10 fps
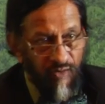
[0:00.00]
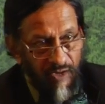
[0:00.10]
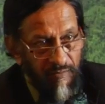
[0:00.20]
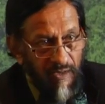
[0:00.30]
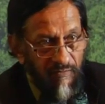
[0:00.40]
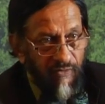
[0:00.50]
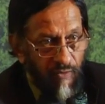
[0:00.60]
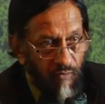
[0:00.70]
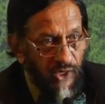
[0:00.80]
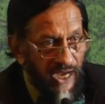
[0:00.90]
I mean,
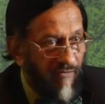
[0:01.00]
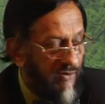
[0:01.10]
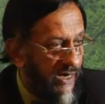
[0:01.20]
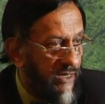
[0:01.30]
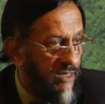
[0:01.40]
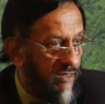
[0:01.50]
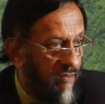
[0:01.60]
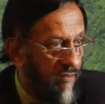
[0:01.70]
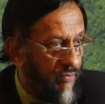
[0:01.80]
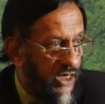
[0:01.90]
from what I've read in
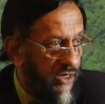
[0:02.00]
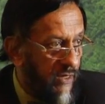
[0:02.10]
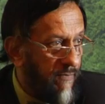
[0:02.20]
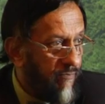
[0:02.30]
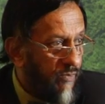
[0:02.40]
the media,